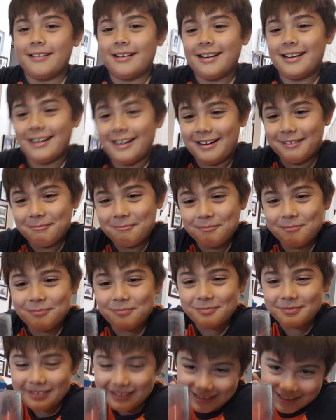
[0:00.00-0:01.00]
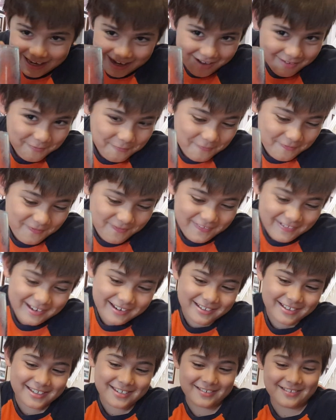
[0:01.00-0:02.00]
Um, that
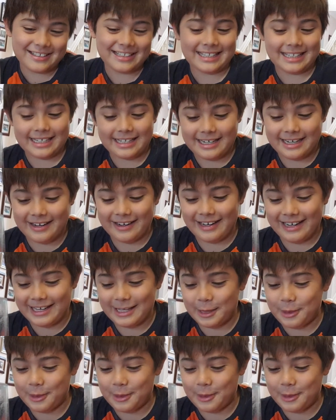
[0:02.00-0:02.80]
feels really quick,